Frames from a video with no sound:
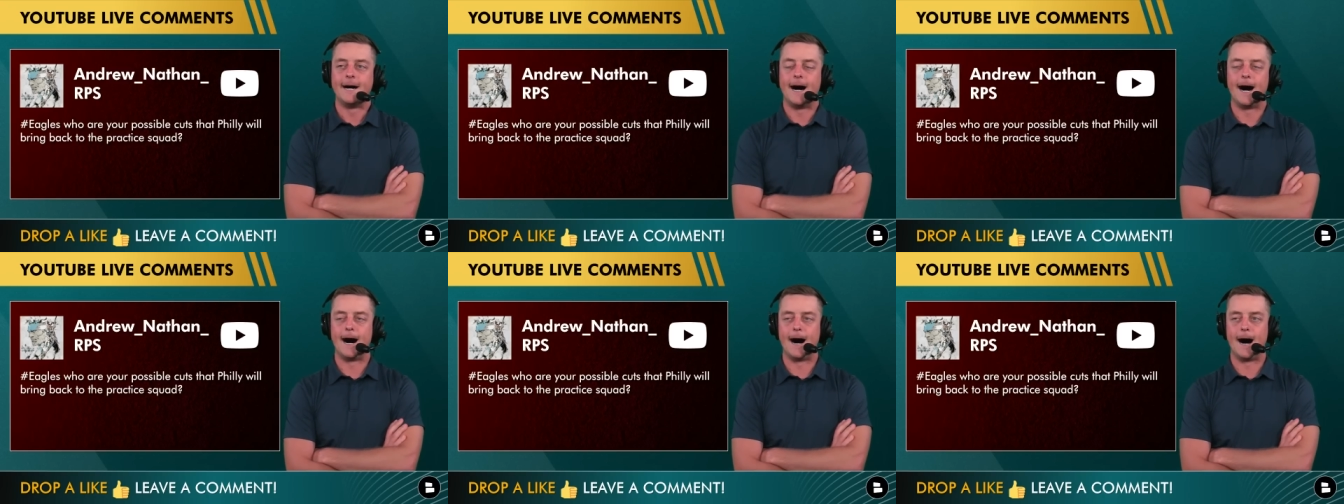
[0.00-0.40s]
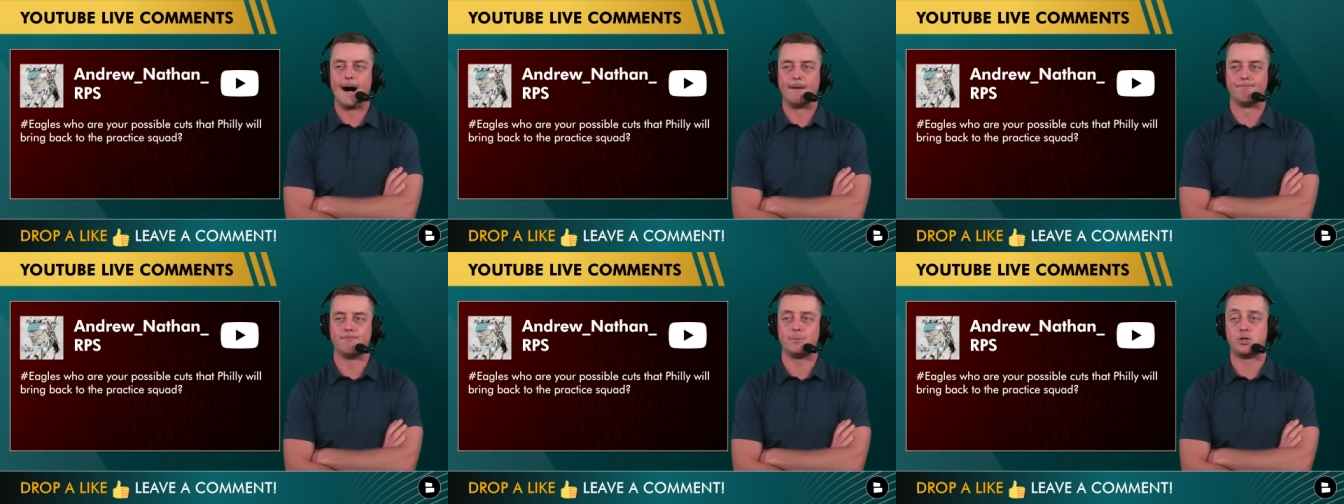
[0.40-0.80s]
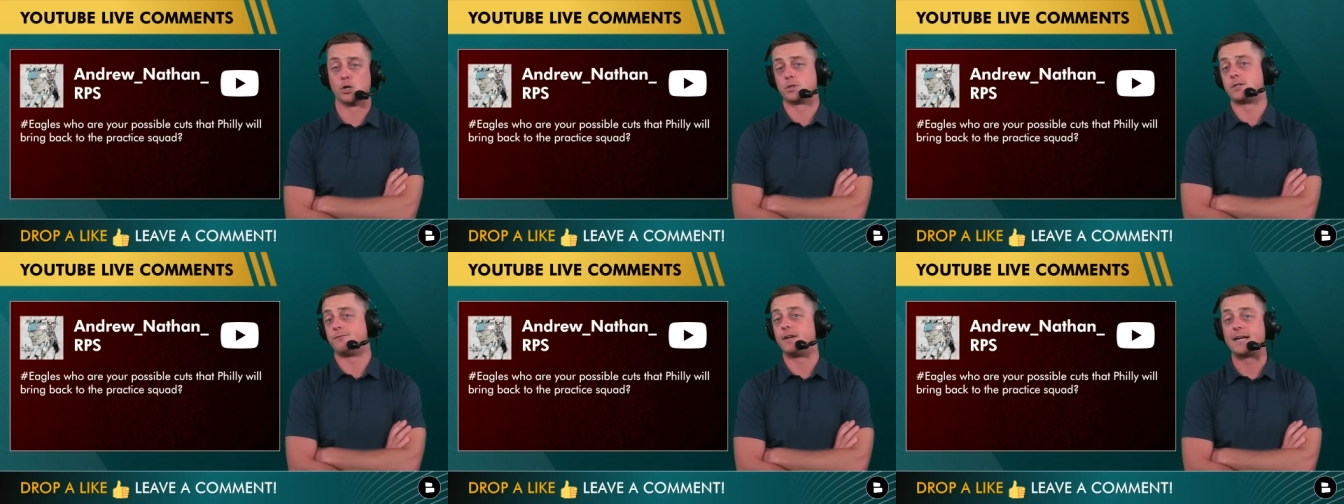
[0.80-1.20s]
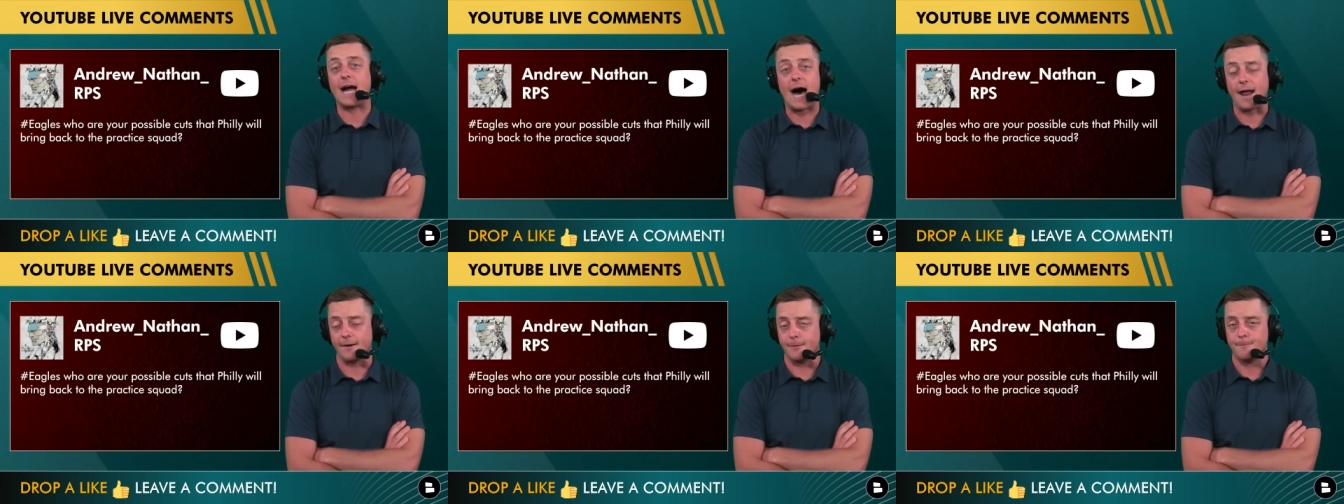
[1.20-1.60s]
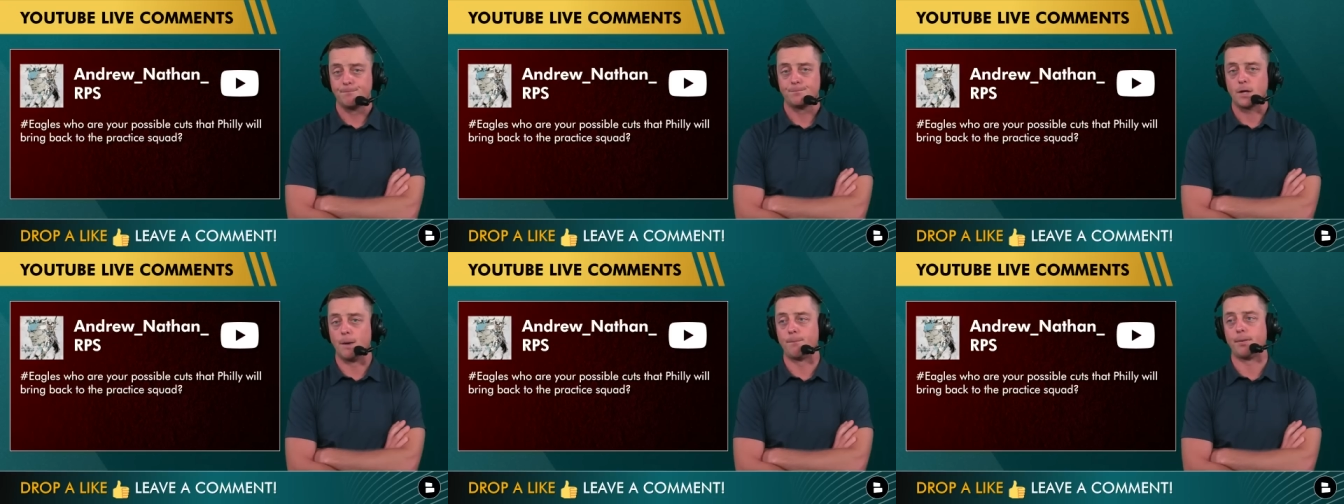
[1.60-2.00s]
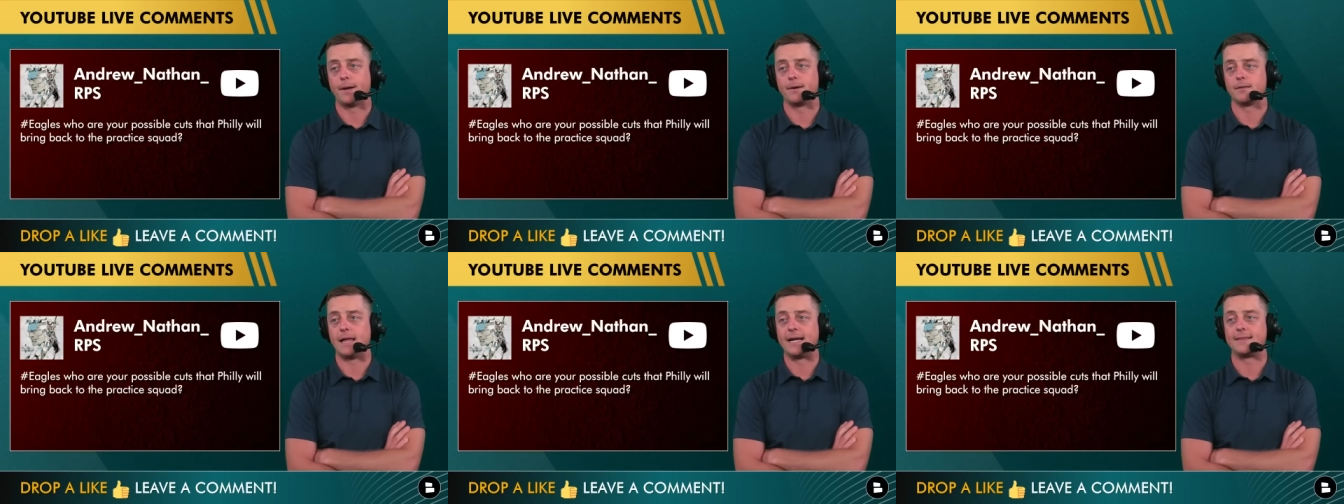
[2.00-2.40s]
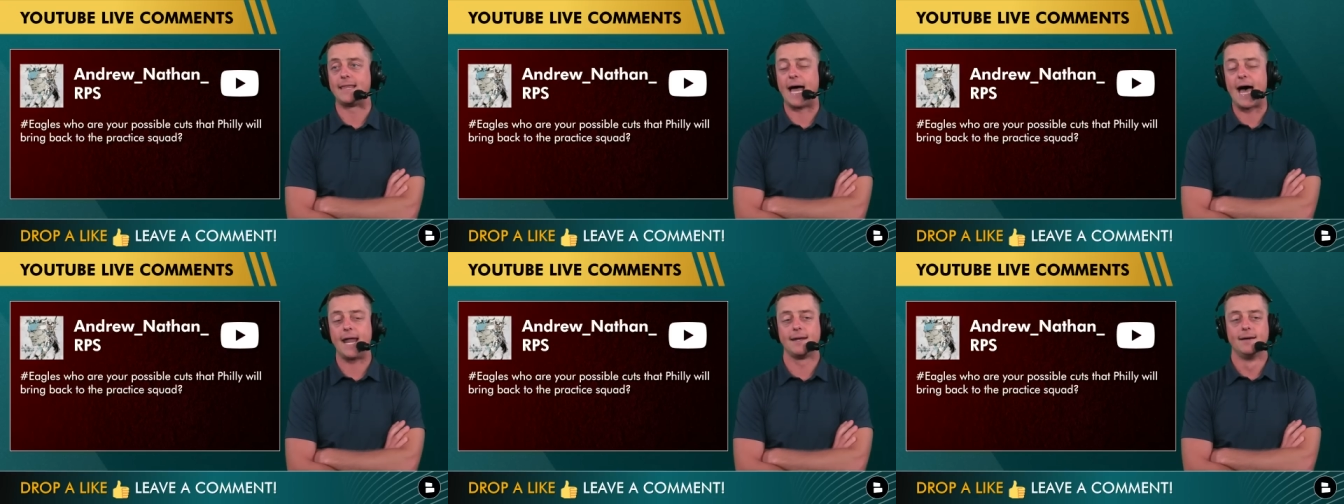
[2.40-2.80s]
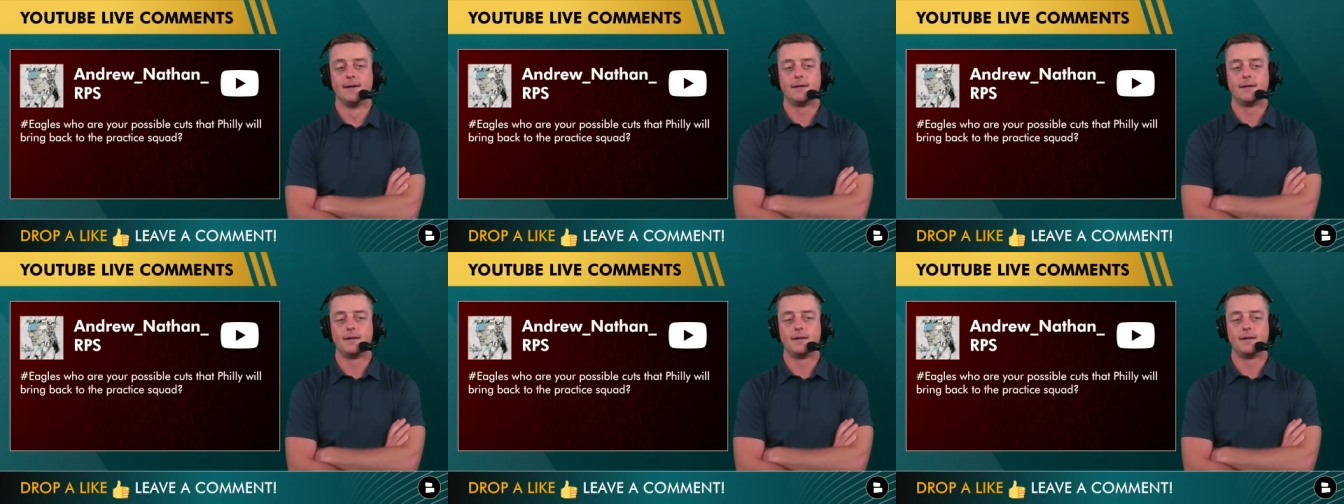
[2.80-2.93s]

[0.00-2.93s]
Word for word: um, Joseph Ngata, a player like that,